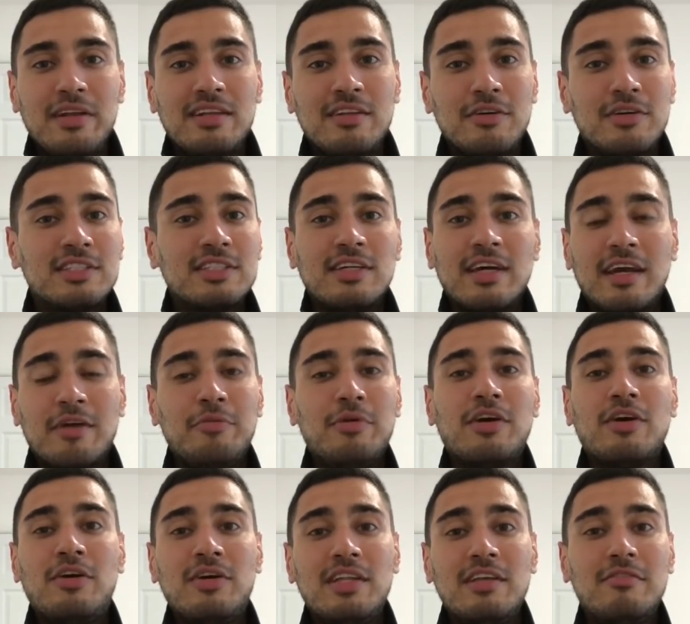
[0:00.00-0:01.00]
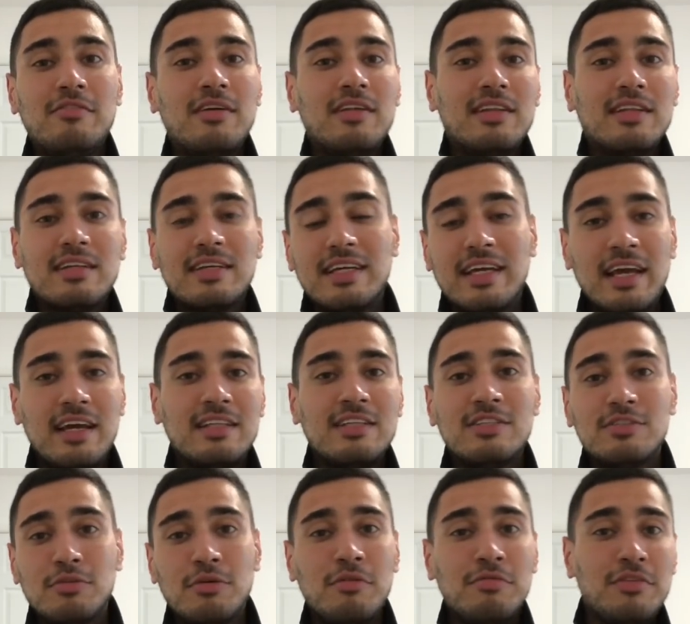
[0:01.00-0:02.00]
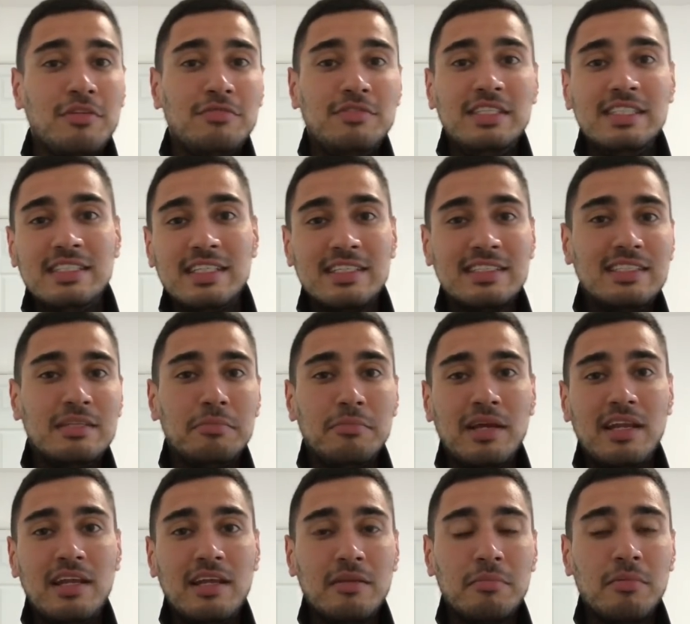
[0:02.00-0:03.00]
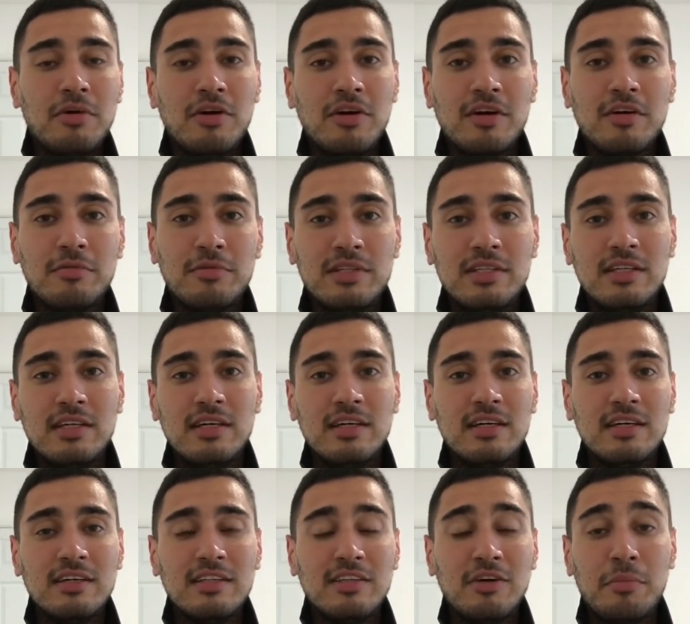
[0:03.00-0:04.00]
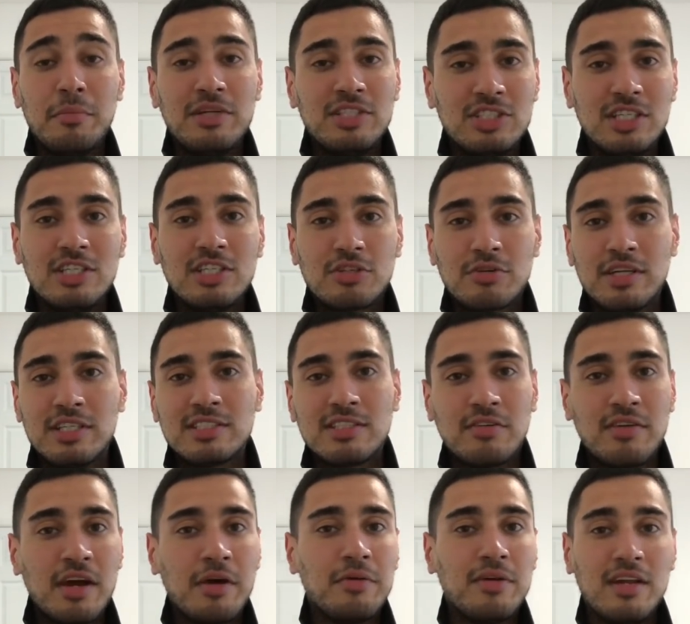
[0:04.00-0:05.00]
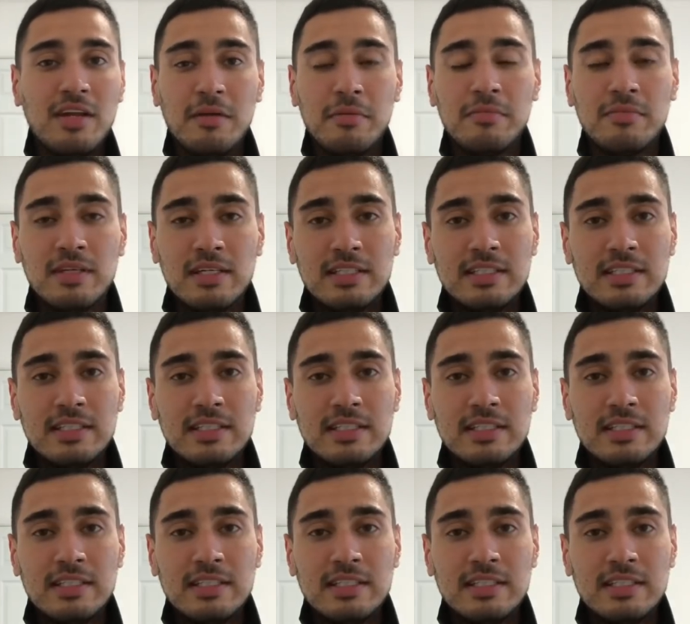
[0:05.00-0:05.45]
looks like we can't even get the sort of 50-60 million mark with not much interest around him.